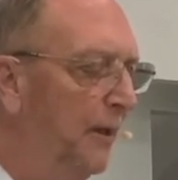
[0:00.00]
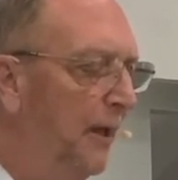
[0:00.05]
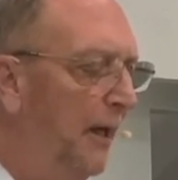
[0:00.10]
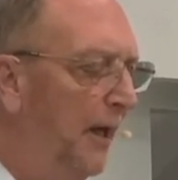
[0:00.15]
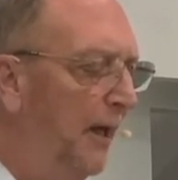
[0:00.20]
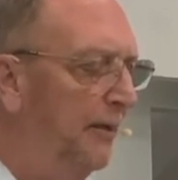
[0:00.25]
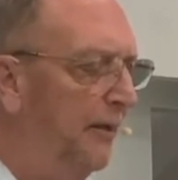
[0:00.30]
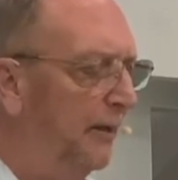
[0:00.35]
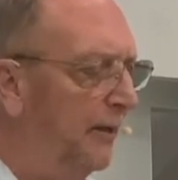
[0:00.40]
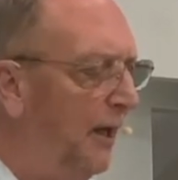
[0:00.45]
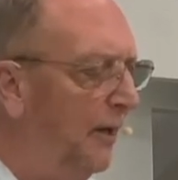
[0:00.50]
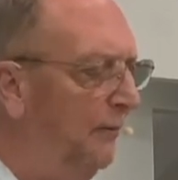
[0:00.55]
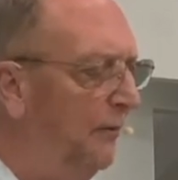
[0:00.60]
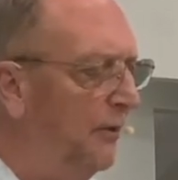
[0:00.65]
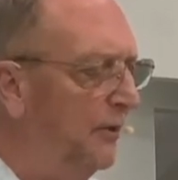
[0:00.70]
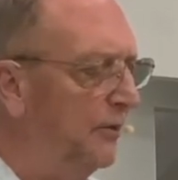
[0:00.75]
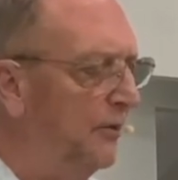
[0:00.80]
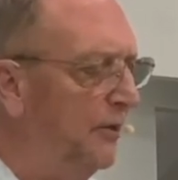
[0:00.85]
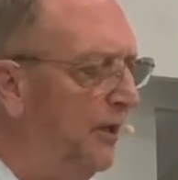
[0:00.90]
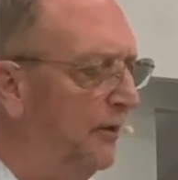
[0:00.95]
And the
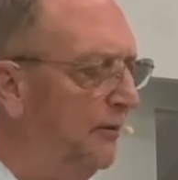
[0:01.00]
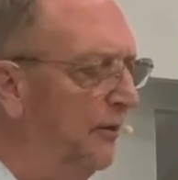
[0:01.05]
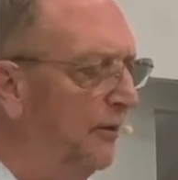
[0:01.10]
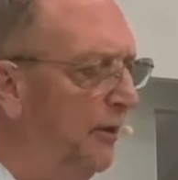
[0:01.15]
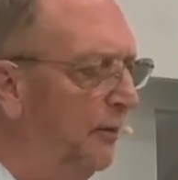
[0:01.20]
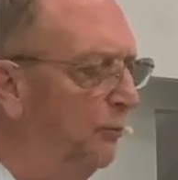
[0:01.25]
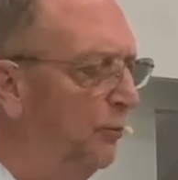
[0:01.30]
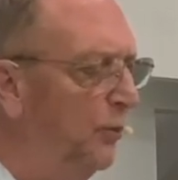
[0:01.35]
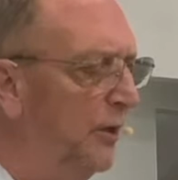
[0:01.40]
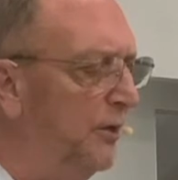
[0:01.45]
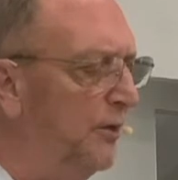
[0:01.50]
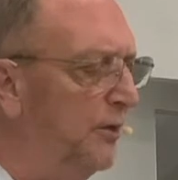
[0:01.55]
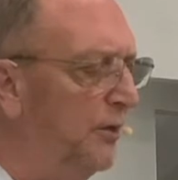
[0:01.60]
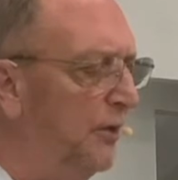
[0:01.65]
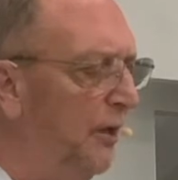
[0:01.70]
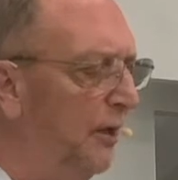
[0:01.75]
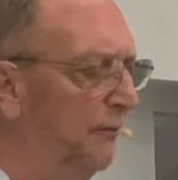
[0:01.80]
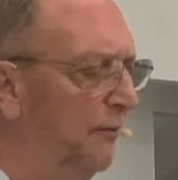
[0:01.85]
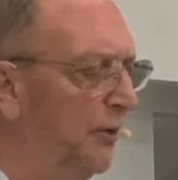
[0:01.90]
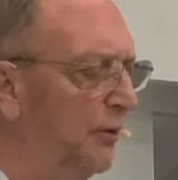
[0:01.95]
governor said to them, Which
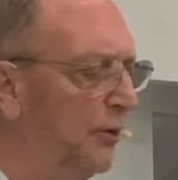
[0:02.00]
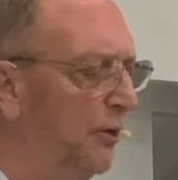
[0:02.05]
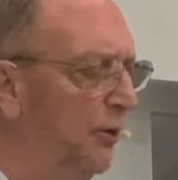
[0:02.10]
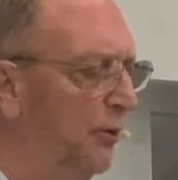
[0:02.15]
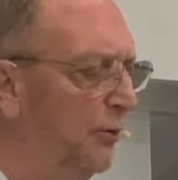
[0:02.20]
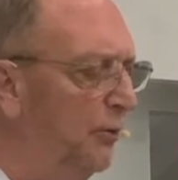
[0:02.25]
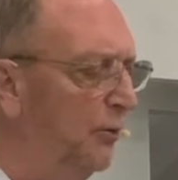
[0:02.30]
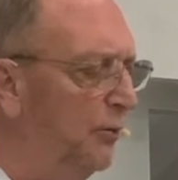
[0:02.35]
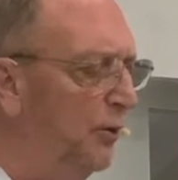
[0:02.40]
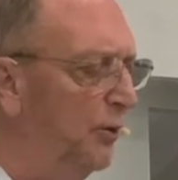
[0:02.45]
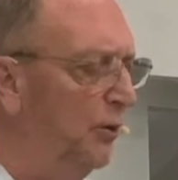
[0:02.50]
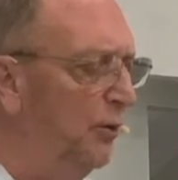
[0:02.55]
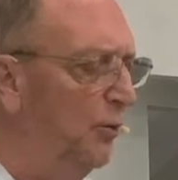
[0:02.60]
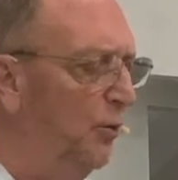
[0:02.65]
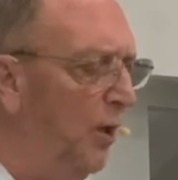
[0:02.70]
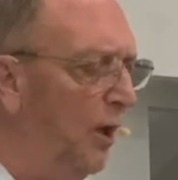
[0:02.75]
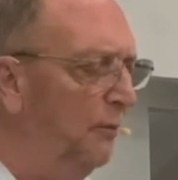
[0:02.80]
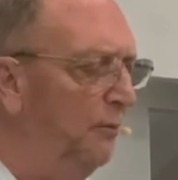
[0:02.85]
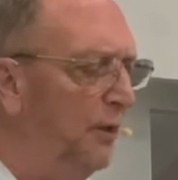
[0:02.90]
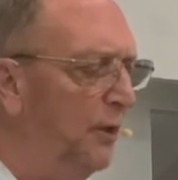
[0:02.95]
of the two do you
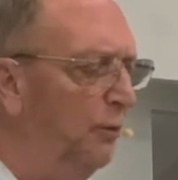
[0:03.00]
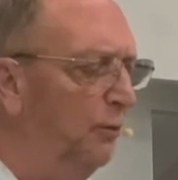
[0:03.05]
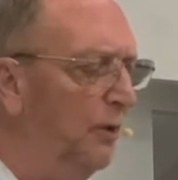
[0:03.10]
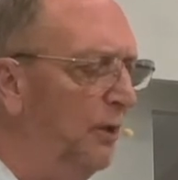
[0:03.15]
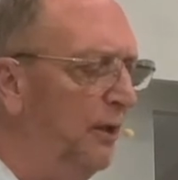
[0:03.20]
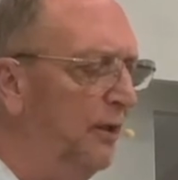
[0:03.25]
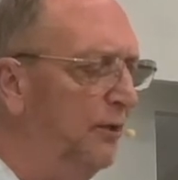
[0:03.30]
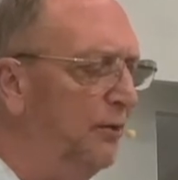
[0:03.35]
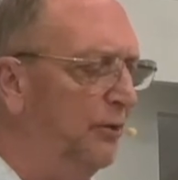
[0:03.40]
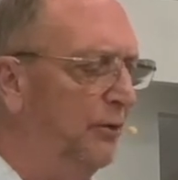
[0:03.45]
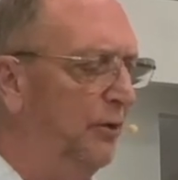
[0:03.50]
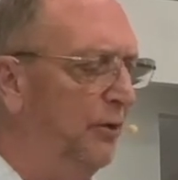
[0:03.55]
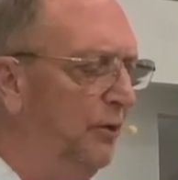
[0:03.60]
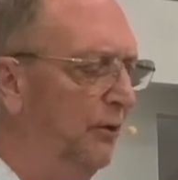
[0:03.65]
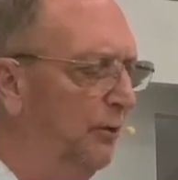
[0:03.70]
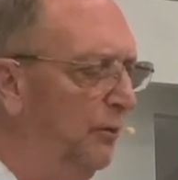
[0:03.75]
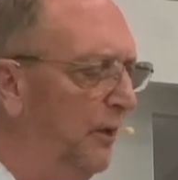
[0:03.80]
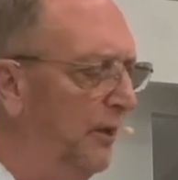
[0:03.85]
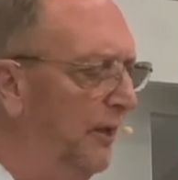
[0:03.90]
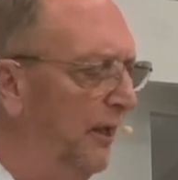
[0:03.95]
want me to release to
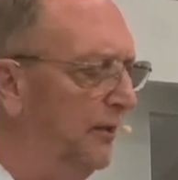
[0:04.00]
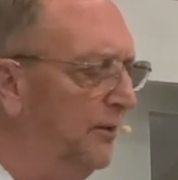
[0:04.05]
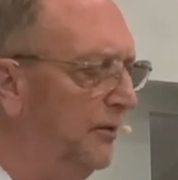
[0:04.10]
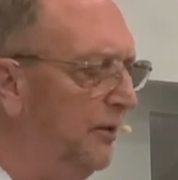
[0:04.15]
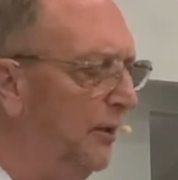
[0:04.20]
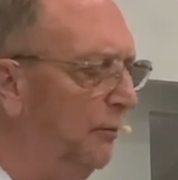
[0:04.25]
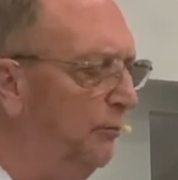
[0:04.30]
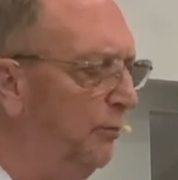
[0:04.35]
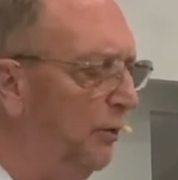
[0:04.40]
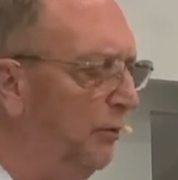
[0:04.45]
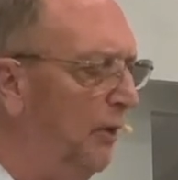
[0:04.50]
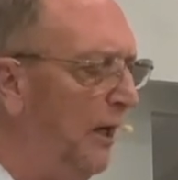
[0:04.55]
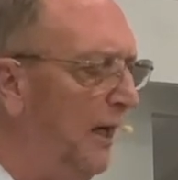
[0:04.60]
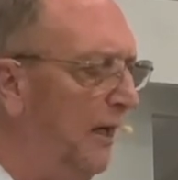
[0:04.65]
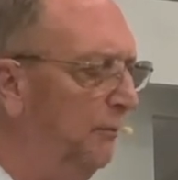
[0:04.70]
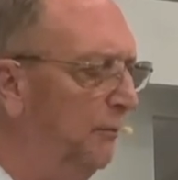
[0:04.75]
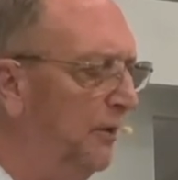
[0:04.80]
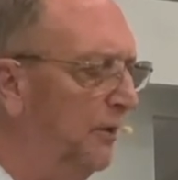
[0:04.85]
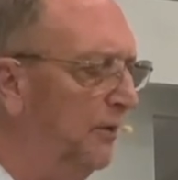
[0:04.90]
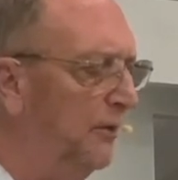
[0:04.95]
you? And they said,
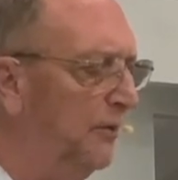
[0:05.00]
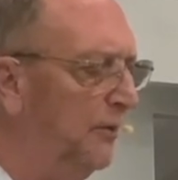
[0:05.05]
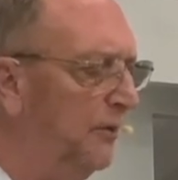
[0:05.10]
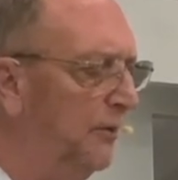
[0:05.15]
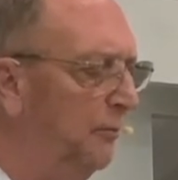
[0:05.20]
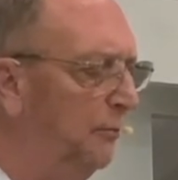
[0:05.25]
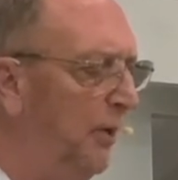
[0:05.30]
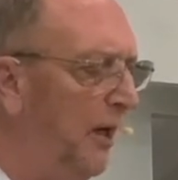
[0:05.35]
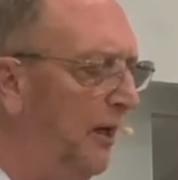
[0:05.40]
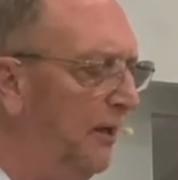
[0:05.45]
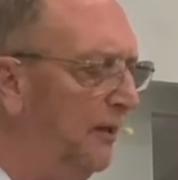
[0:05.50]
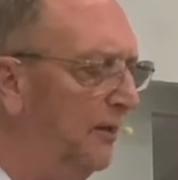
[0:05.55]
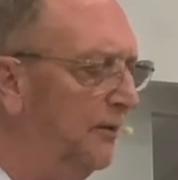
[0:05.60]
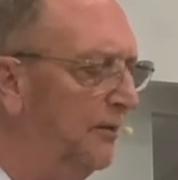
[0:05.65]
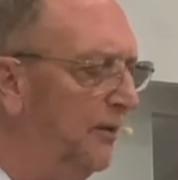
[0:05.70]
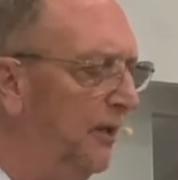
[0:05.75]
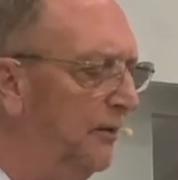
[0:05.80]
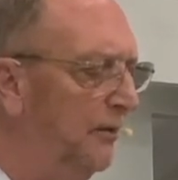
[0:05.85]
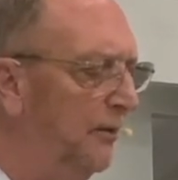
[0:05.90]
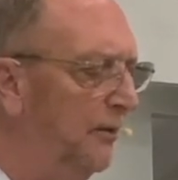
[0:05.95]
Barabbas. And Pilate
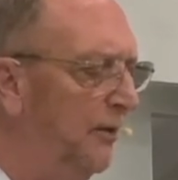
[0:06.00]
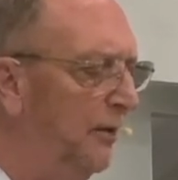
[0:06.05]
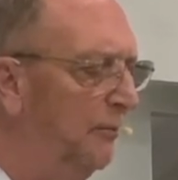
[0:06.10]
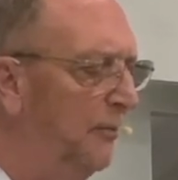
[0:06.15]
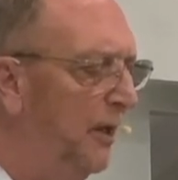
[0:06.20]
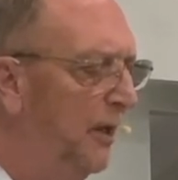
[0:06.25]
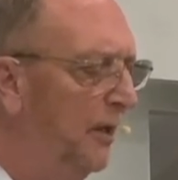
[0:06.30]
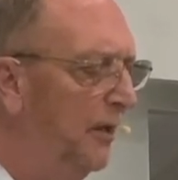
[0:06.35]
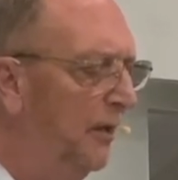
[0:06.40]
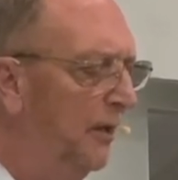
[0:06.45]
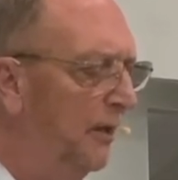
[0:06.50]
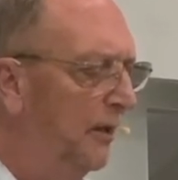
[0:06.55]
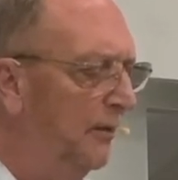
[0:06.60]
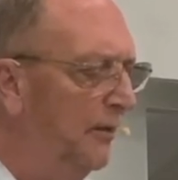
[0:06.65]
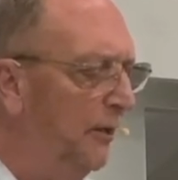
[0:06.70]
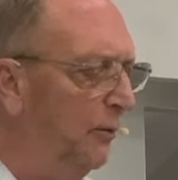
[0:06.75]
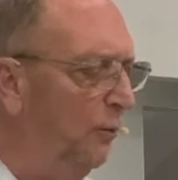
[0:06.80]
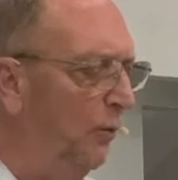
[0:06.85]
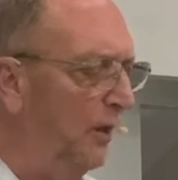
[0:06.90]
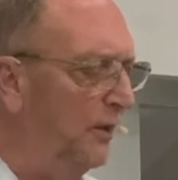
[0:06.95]
said to them,
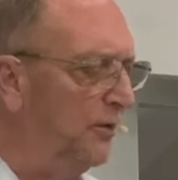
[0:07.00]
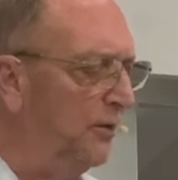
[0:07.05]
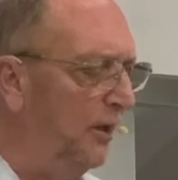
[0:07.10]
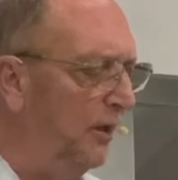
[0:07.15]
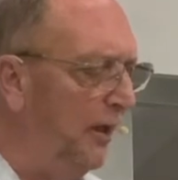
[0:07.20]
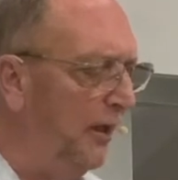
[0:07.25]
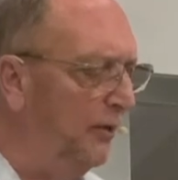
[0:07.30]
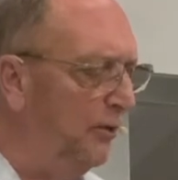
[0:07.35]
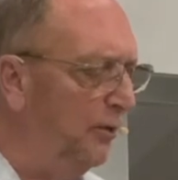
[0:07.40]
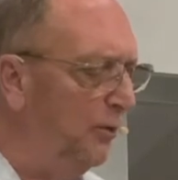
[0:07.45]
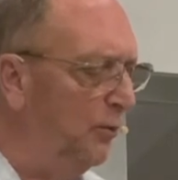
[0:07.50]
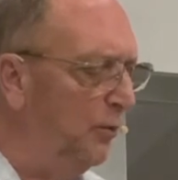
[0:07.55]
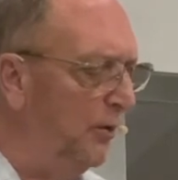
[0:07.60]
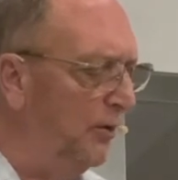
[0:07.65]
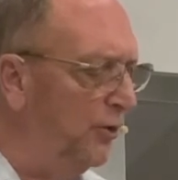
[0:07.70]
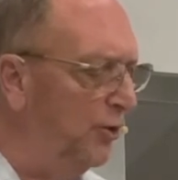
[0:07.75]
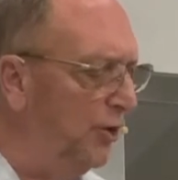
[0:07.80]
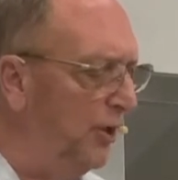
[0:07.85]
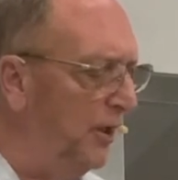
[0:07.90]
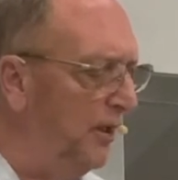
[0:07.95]
then what shall I do
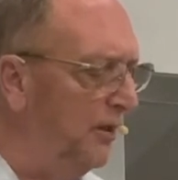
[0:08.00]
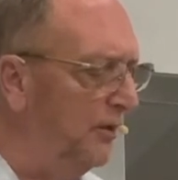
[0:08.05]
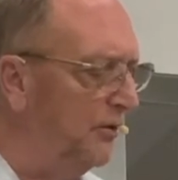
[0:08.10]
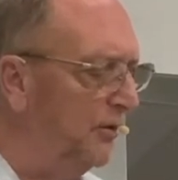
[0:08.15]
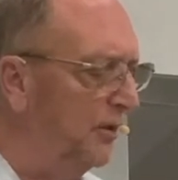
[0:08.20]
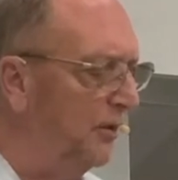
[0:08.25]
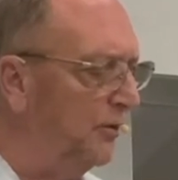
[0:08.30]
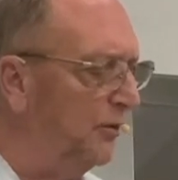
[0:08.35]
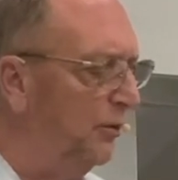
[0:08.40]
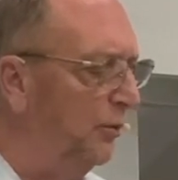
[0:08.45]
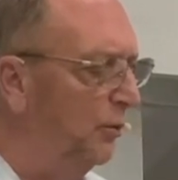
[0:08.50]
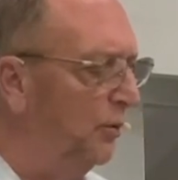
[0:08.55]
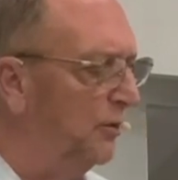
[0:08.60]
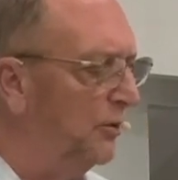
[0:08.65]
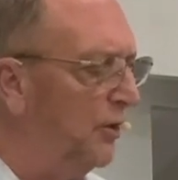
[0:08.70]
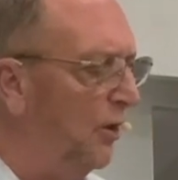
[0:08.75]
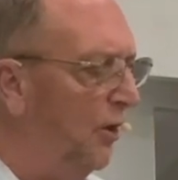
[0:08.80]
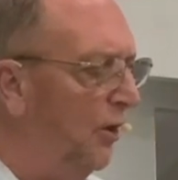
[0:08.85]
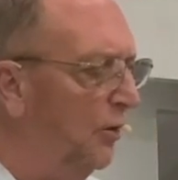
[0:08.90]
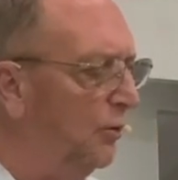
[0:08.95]
with Jesus, who
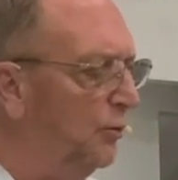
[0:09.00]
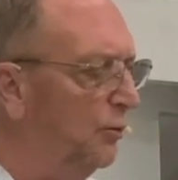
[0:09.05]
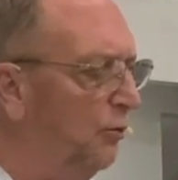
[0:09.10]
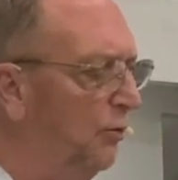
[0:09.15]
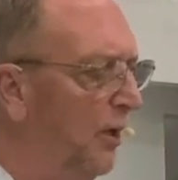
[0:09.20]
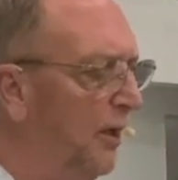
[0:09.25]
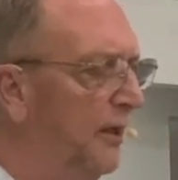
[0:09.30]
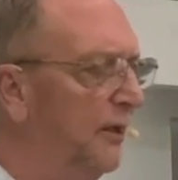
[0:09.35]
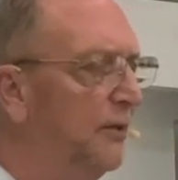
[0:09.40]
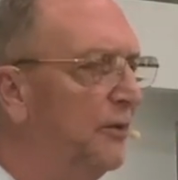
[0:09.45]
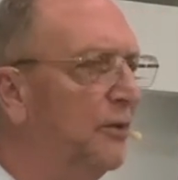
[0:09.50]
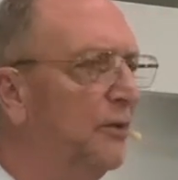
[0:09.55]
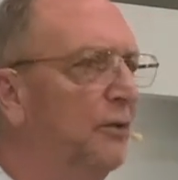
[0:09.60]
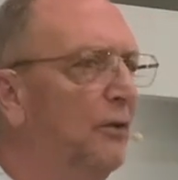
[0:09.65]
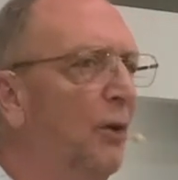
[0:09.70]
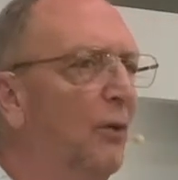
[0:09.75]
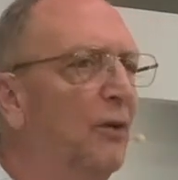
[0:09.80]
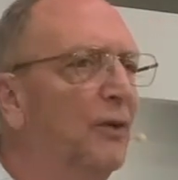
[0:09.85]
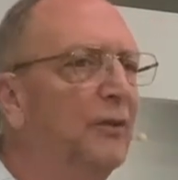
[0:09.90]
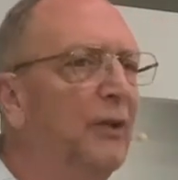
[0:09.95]
is called Christ?
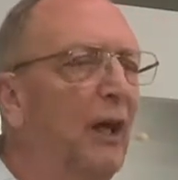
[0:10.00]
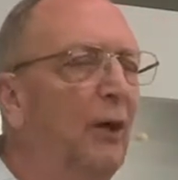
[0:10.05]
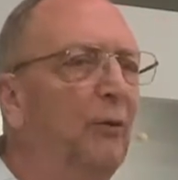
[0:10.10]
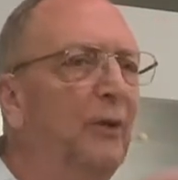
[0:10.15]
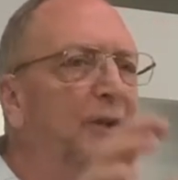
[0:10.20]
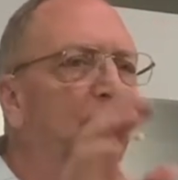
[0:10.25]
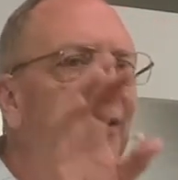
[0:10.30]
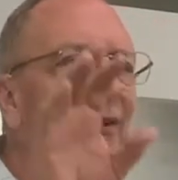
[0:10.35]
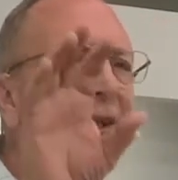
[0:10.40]
Notice how he